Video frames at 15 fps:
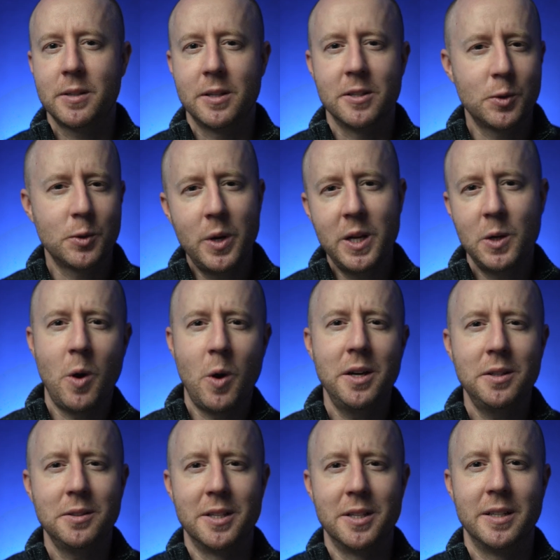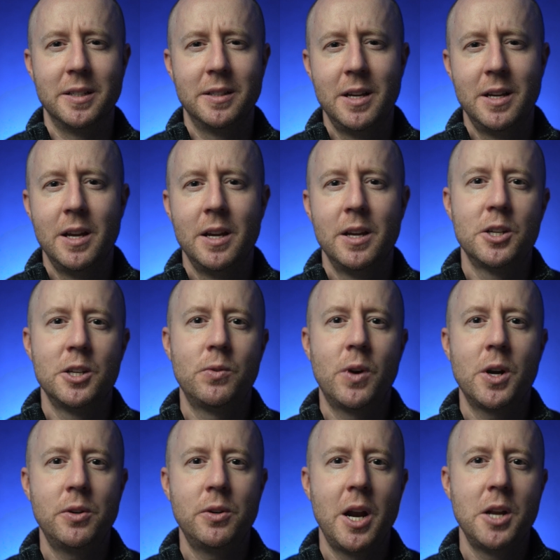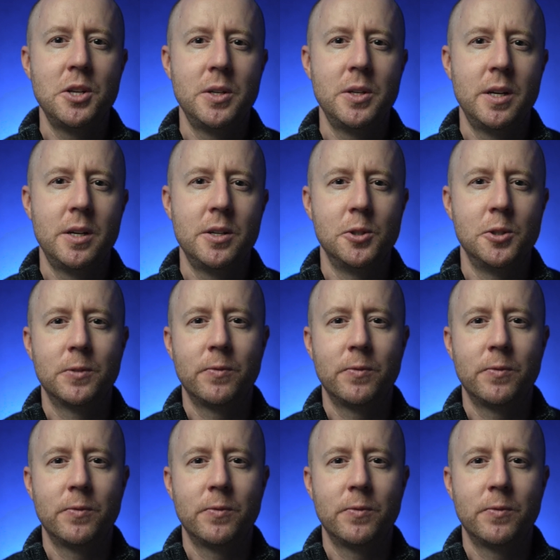can swing wildly. Structure engineers use